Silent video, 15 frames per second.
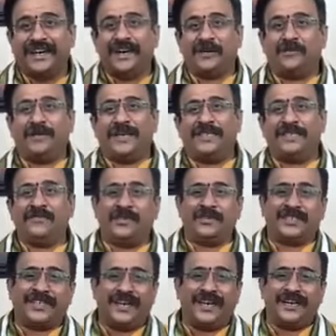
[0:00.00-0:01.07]
Hanumanji
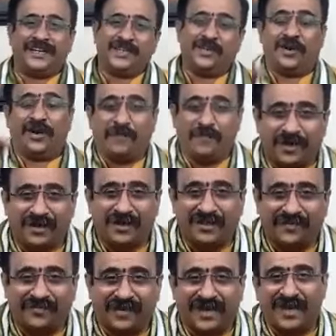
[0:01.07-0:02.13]
would say it is all
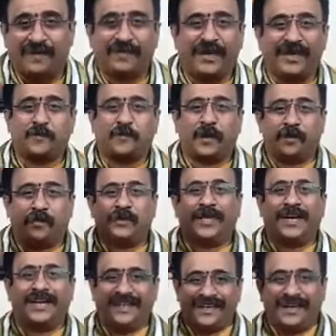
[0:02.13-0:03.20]
because of Rama's
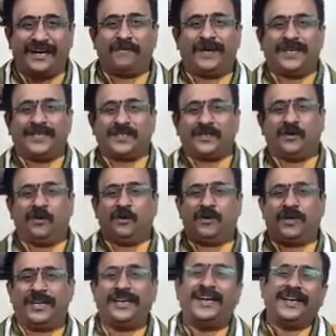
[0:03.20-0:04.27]
prabhutai, Rama's
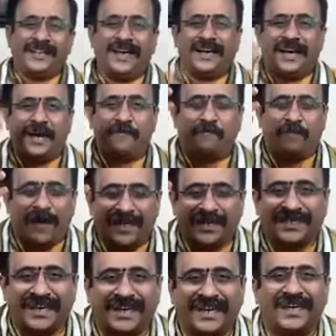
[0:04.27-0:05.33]
glory, that I am
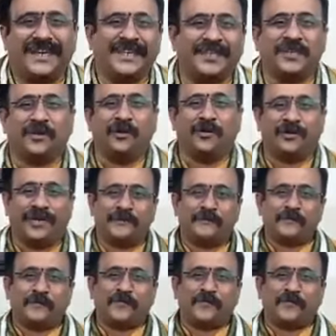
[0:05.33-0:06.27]
basking in his glory.